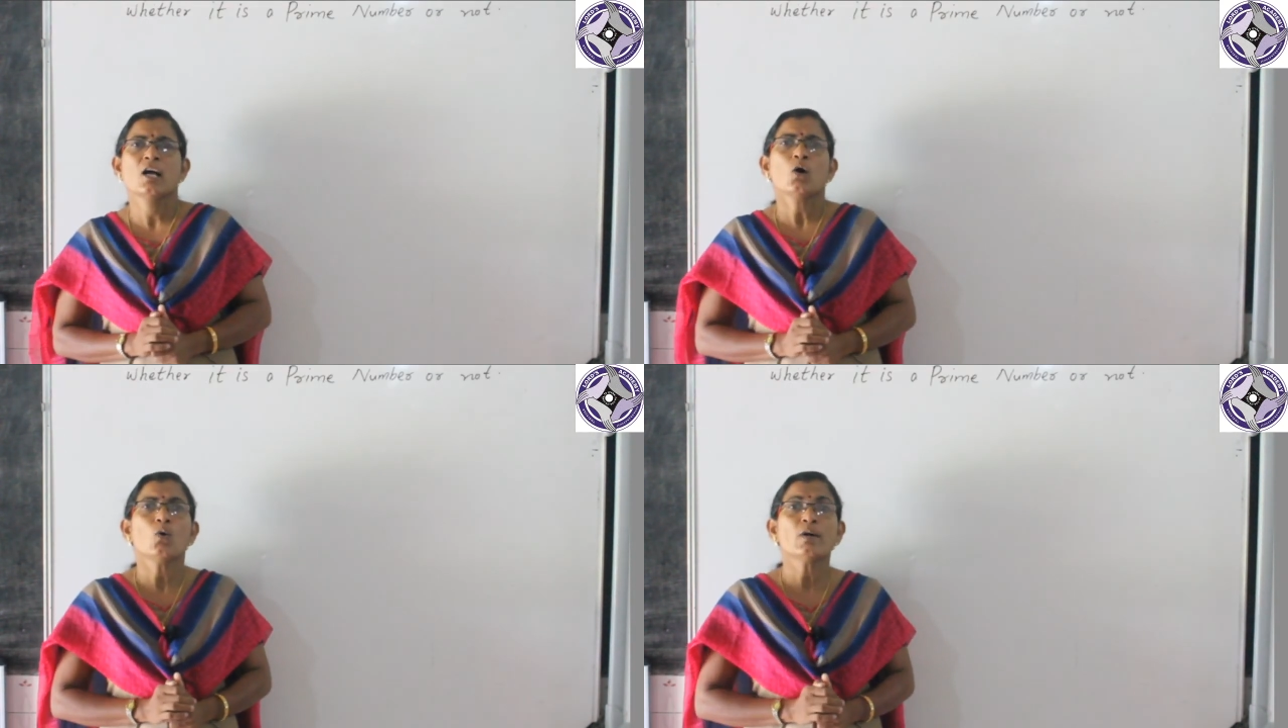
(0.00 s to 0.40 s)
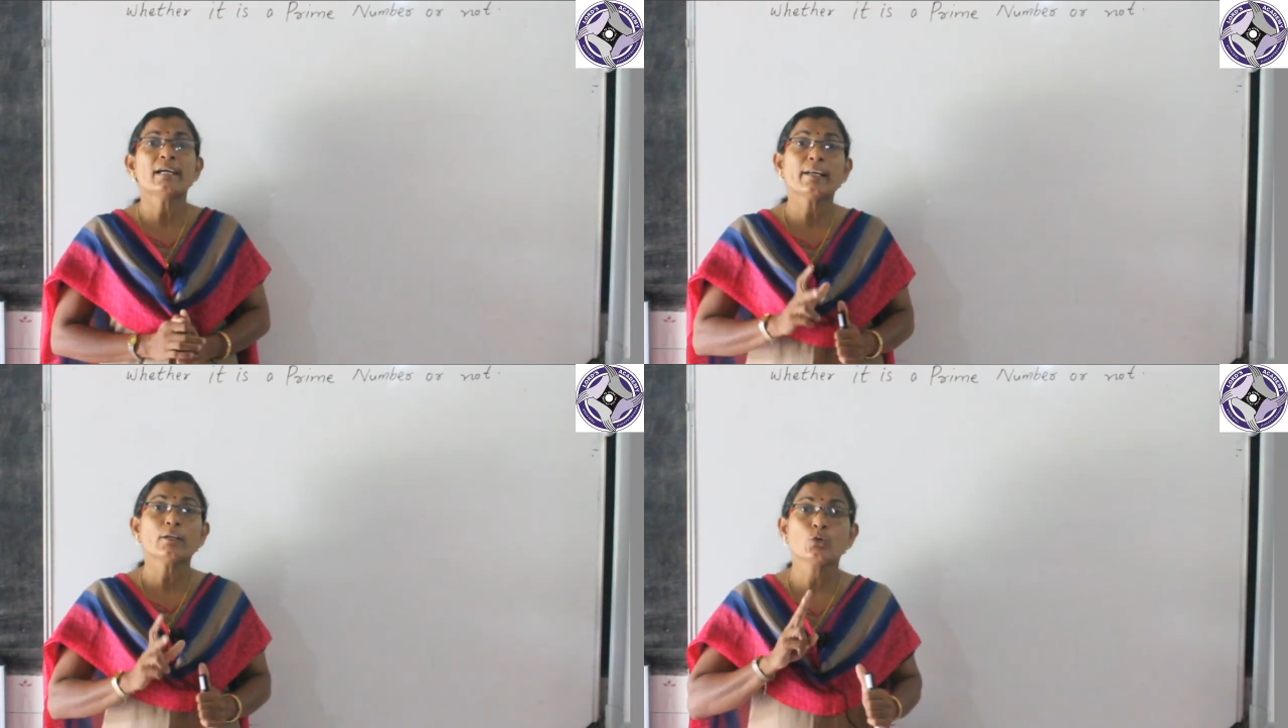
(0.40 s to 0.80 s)

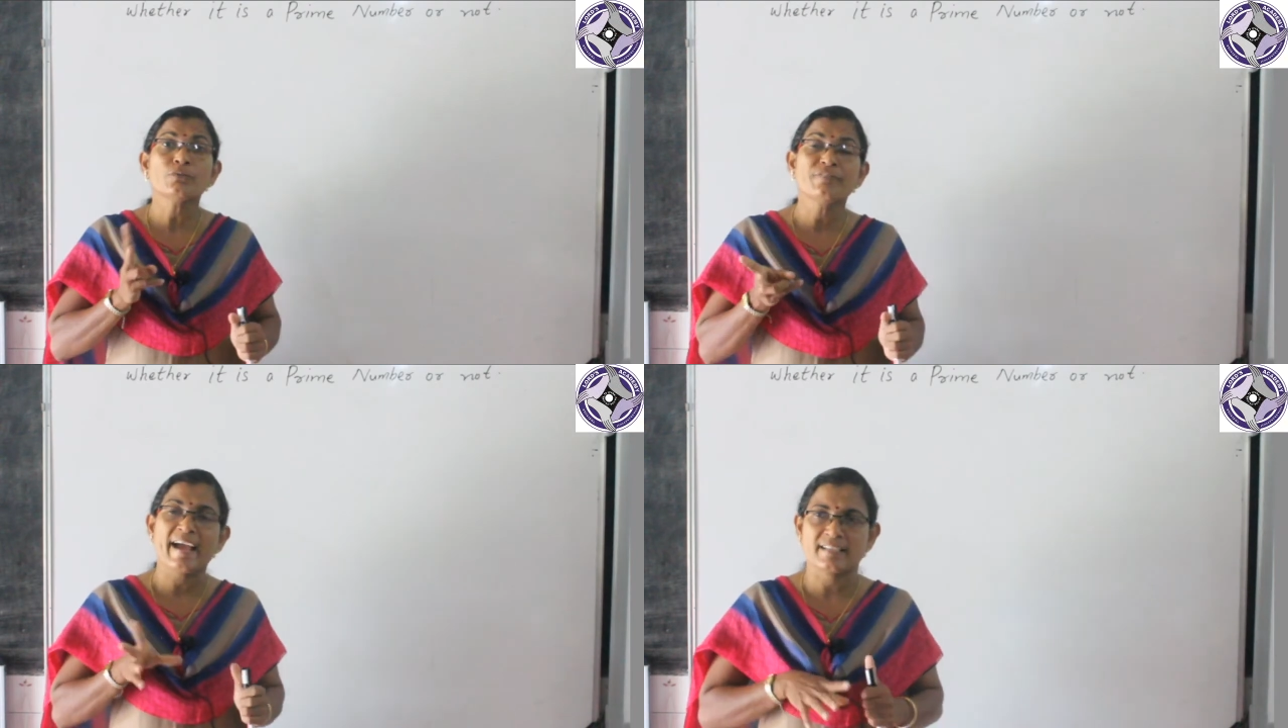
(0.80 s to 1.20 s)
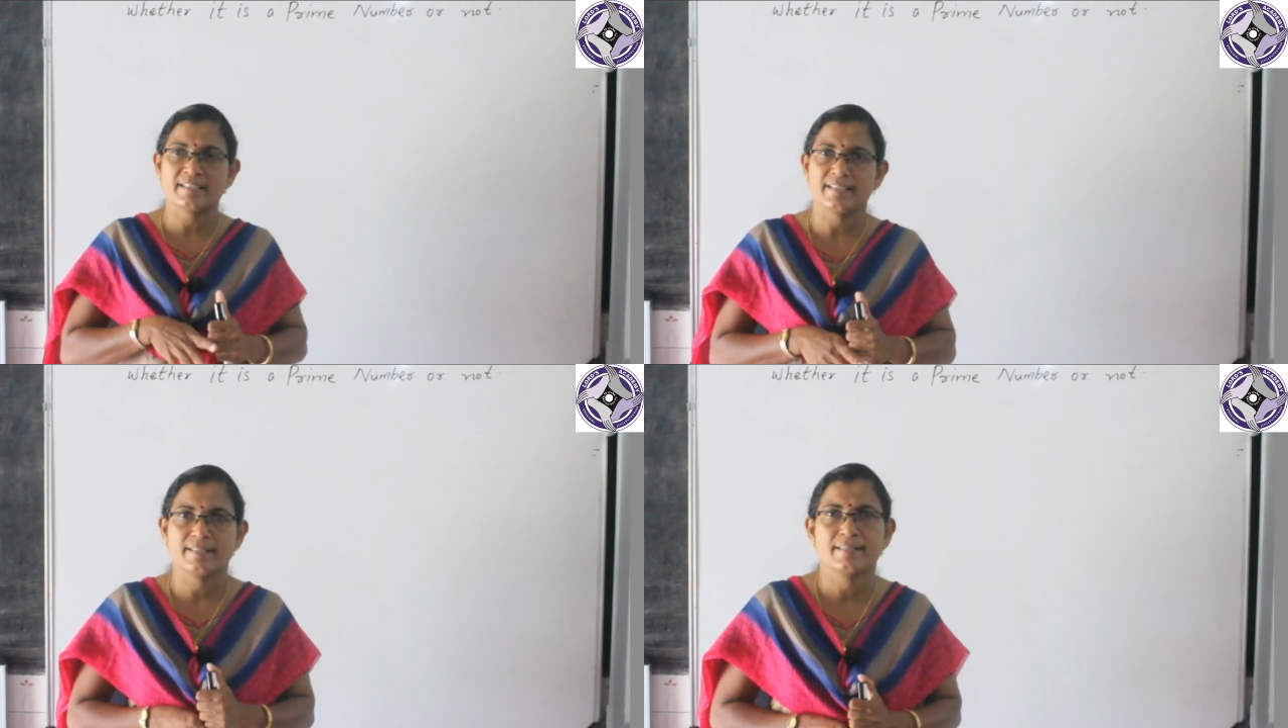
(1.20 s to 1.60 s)
only two
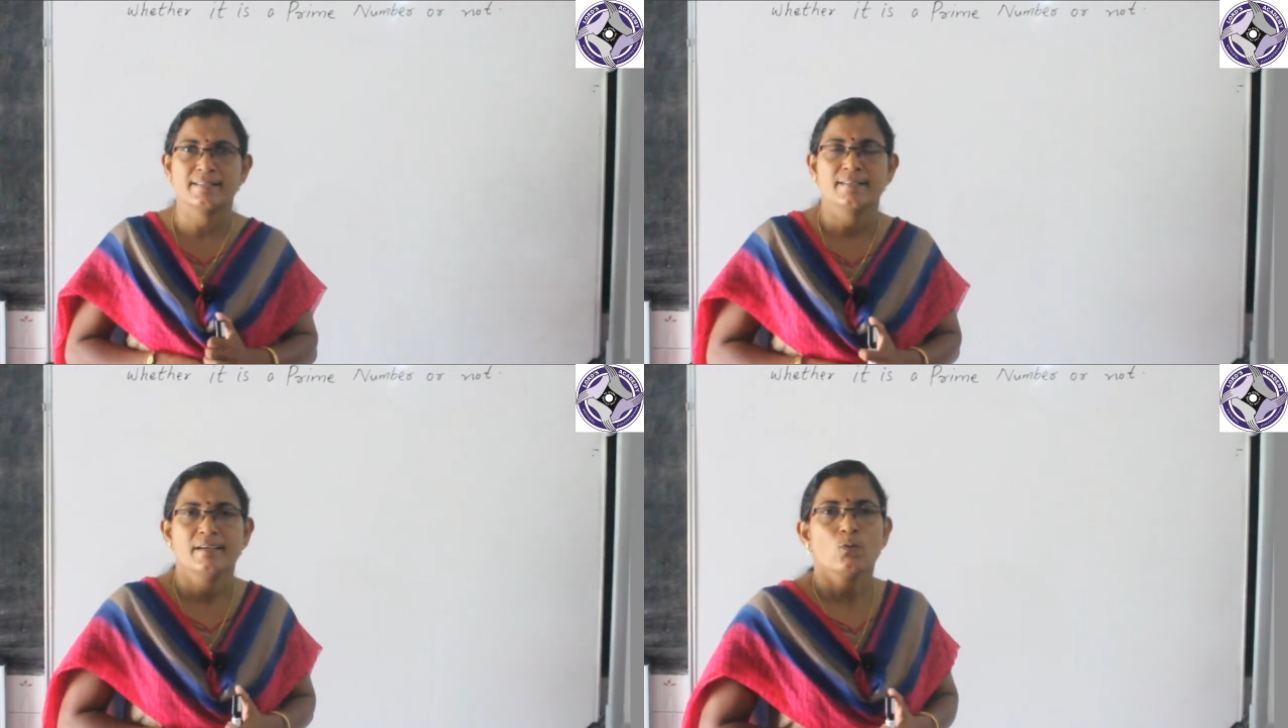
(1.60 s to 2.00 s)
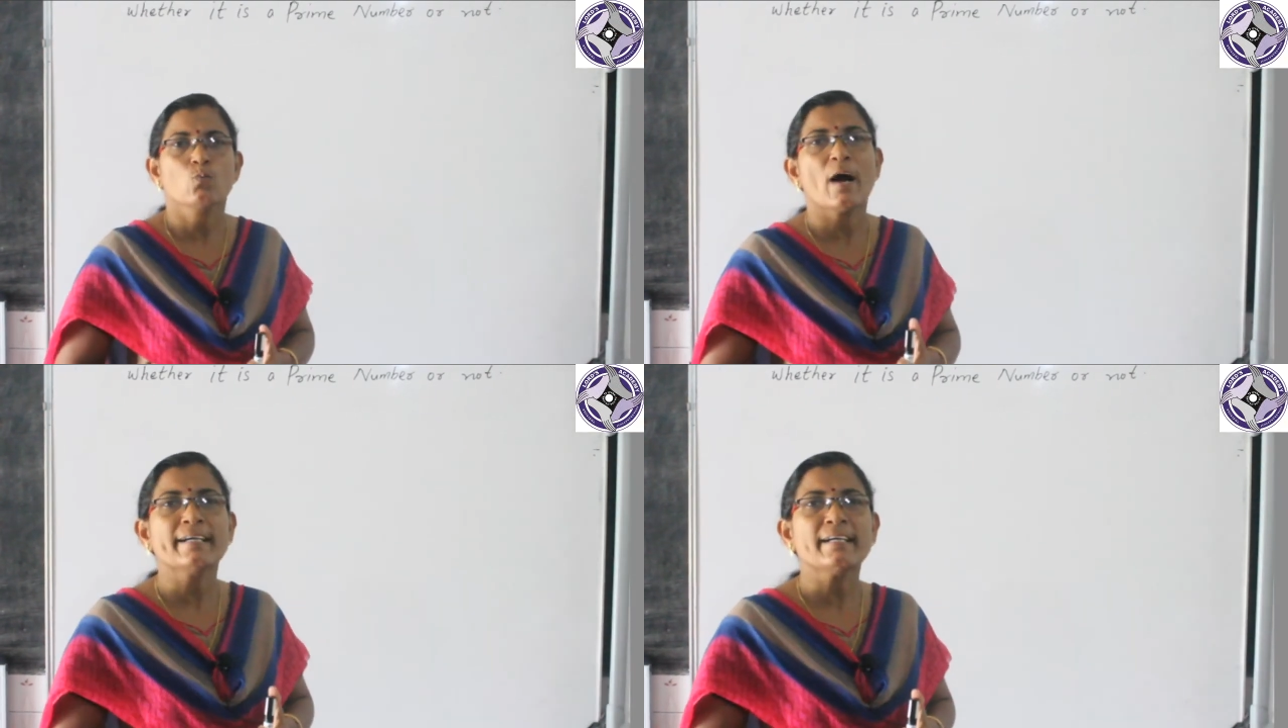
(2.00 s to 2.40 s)
factors,
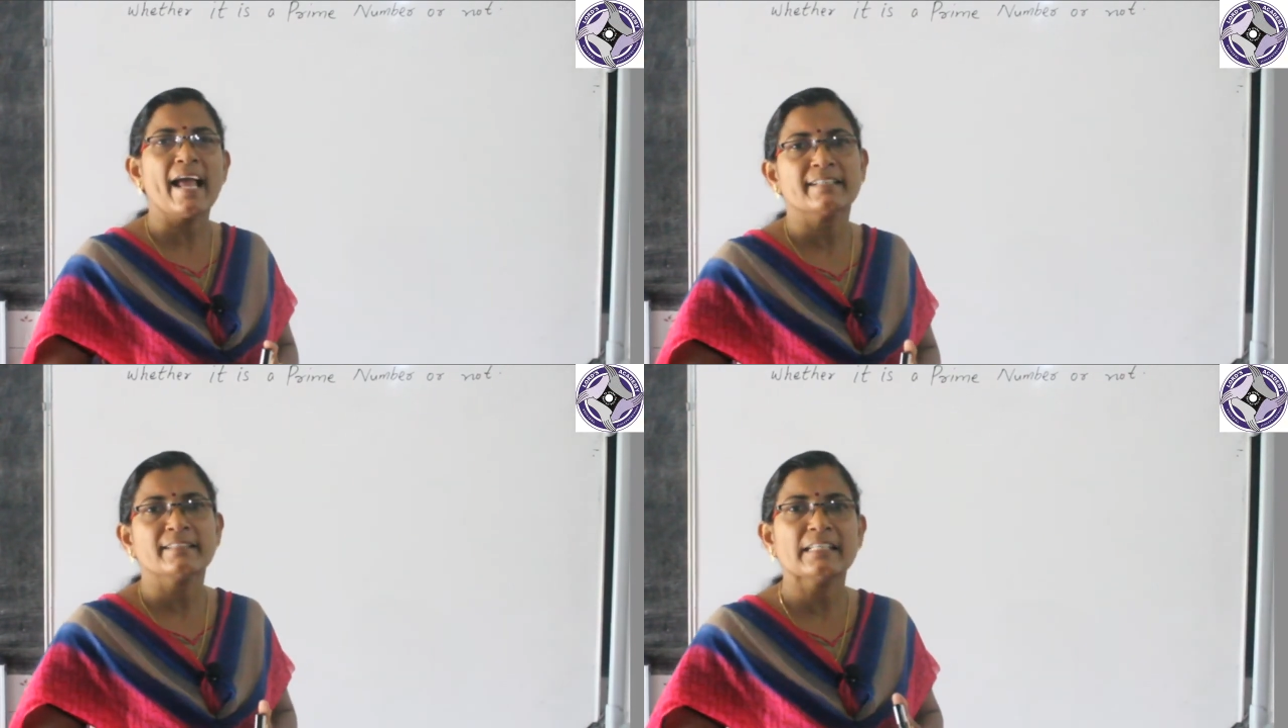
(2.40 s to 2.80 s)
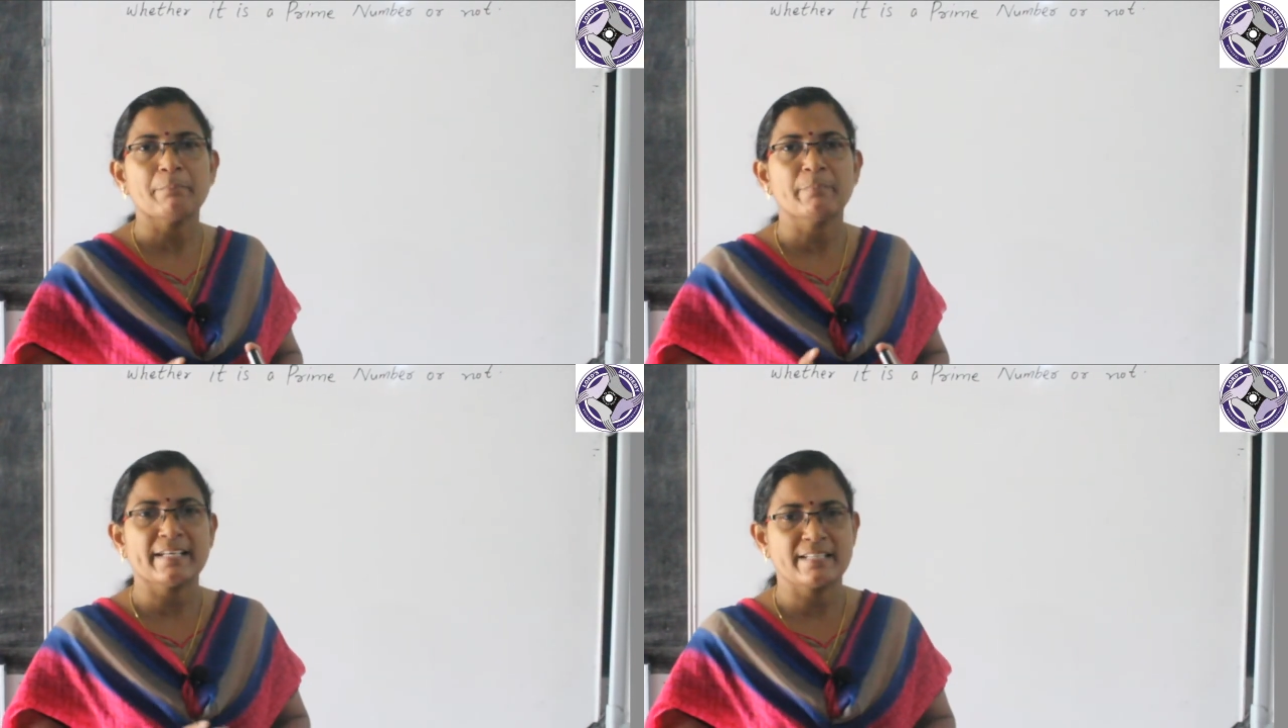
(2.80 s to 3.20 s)
1 and the
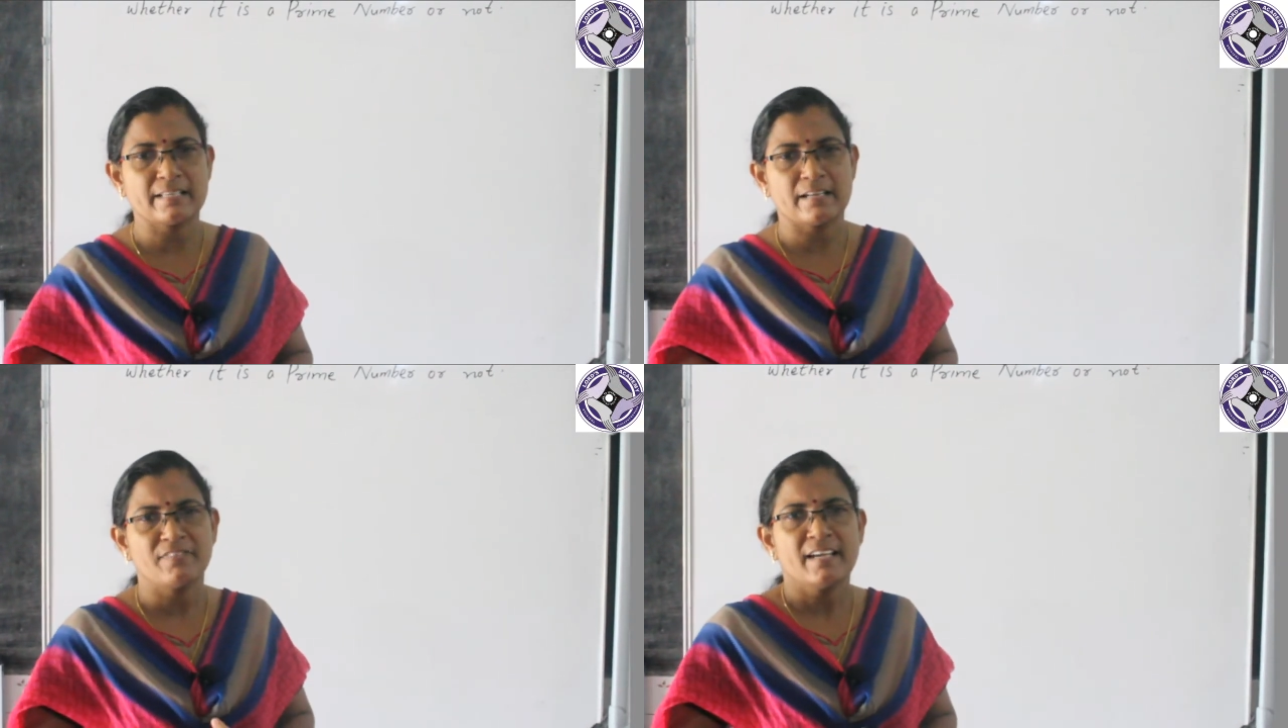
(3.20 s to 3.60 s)
number itself.